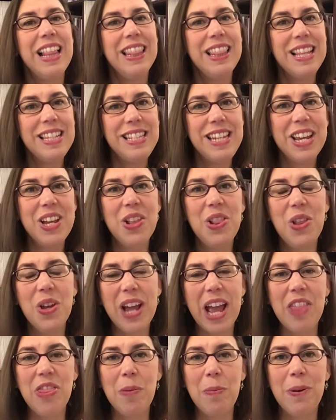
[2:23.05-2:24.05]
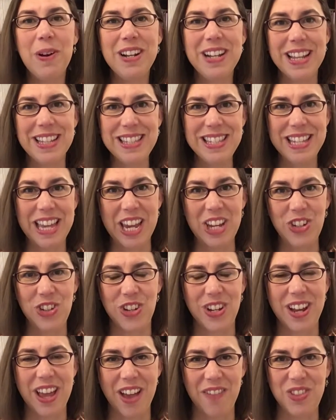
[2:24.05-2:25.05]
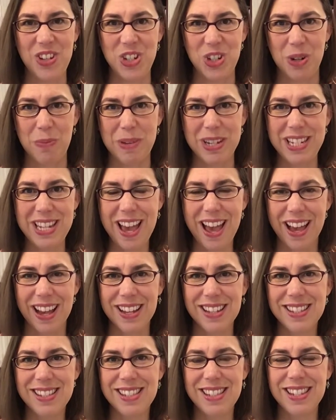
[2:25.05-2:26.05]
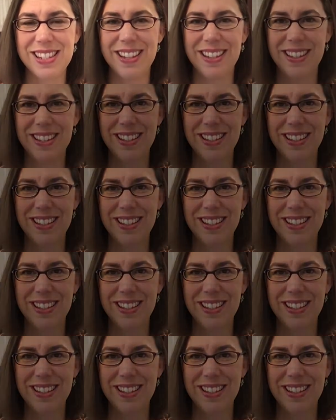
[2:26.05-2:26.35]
let's take a look at the pronunciation of the German text.